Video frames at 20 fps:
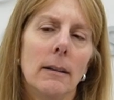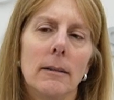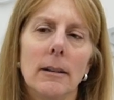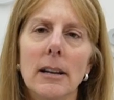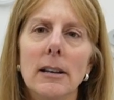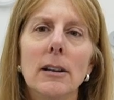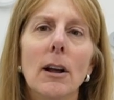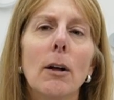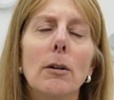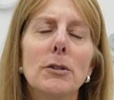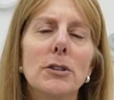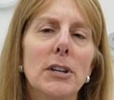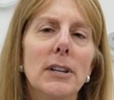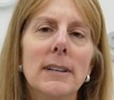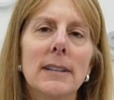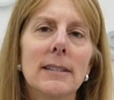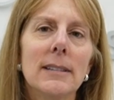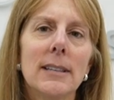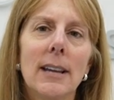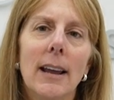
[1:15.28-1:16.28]
indulge
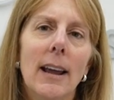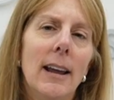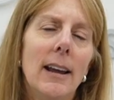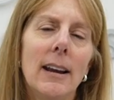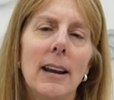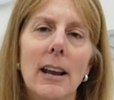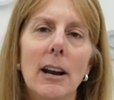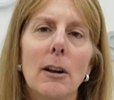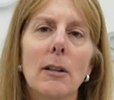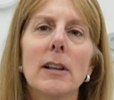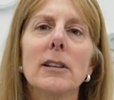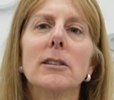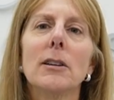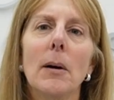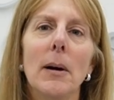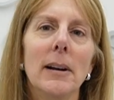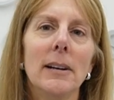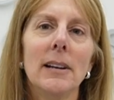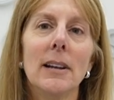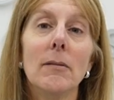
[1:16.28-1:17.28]
it and say, hey, let's go
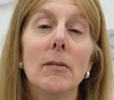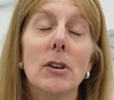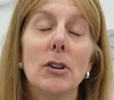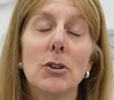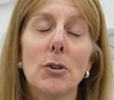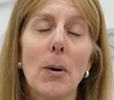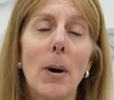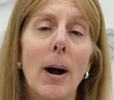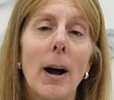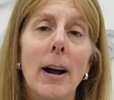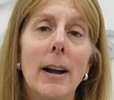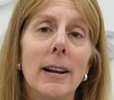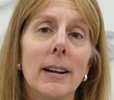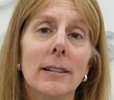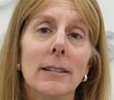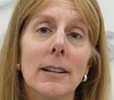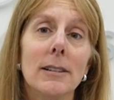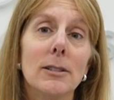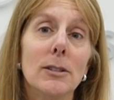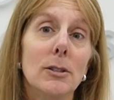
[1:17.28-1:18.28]
ahead and give it a try
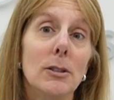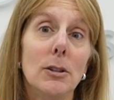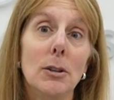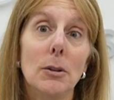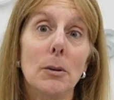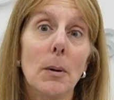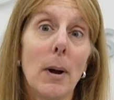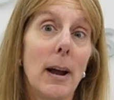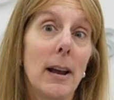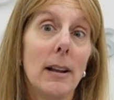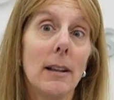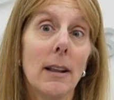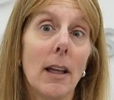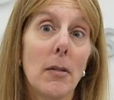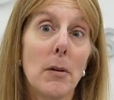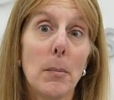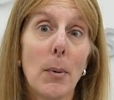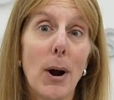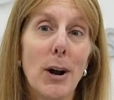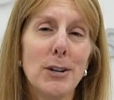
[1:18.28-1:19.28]
and let's do a
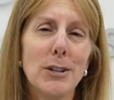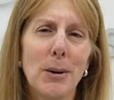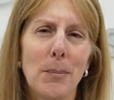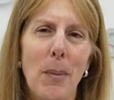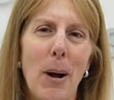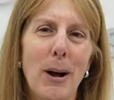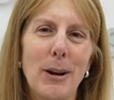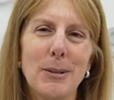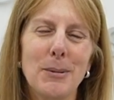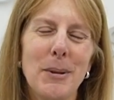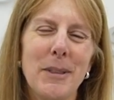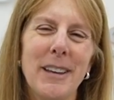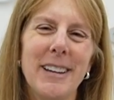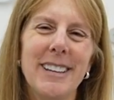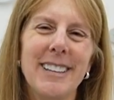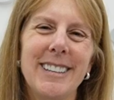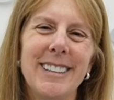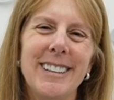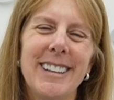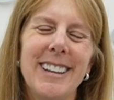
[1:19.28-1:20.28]
leather project box with
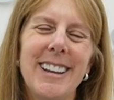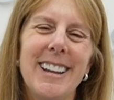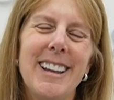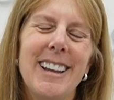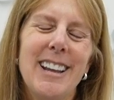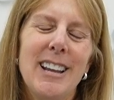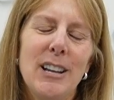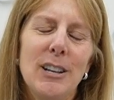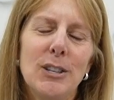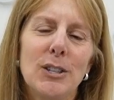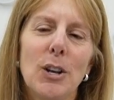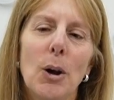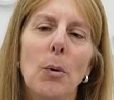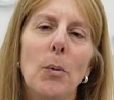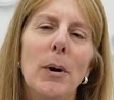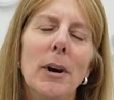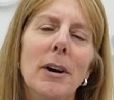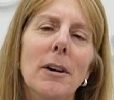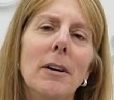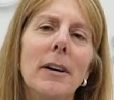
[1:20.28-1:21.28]
it. So
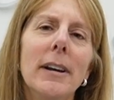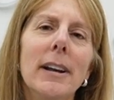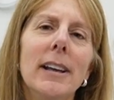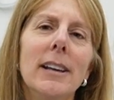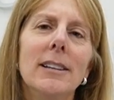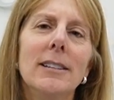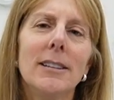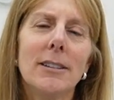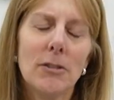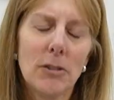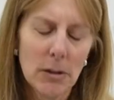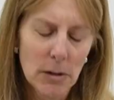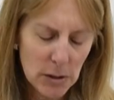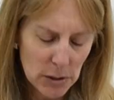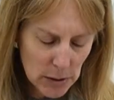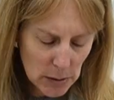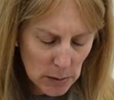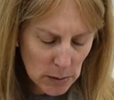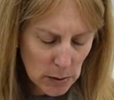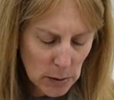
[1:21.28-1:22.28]
we're going to
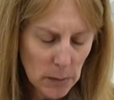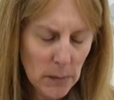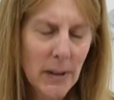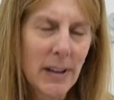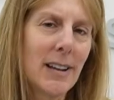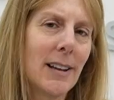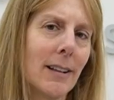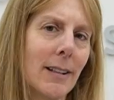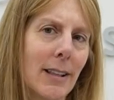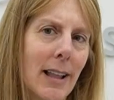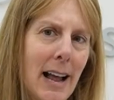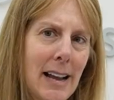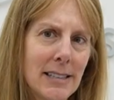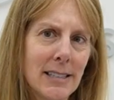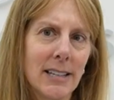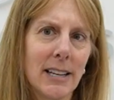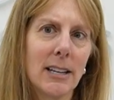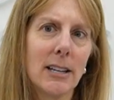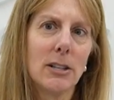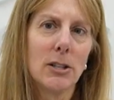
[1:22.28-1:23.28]
introduce you to the
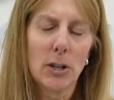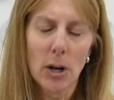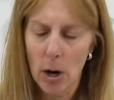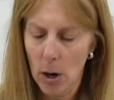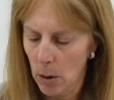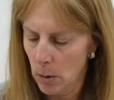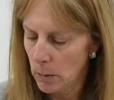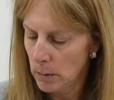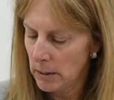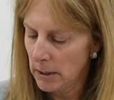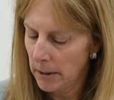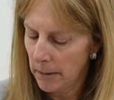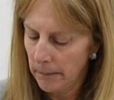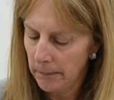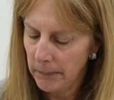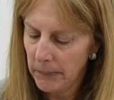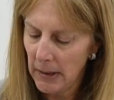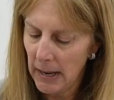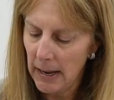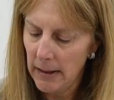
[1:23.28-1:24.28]
Classic Tote.
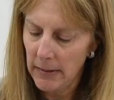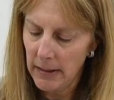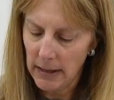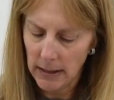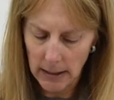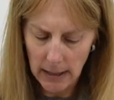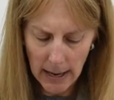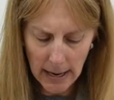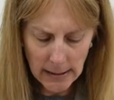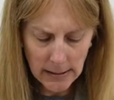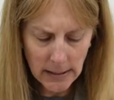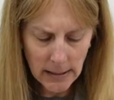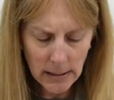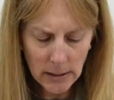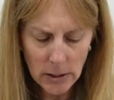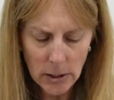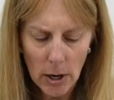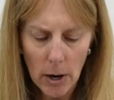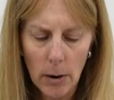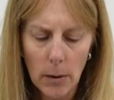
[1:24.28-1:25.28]
And the Classic
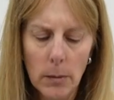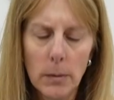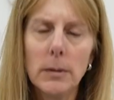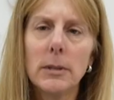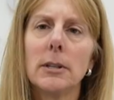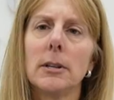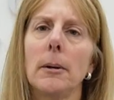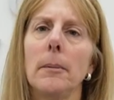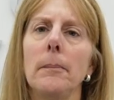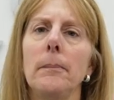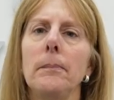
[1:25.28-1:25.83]
Tote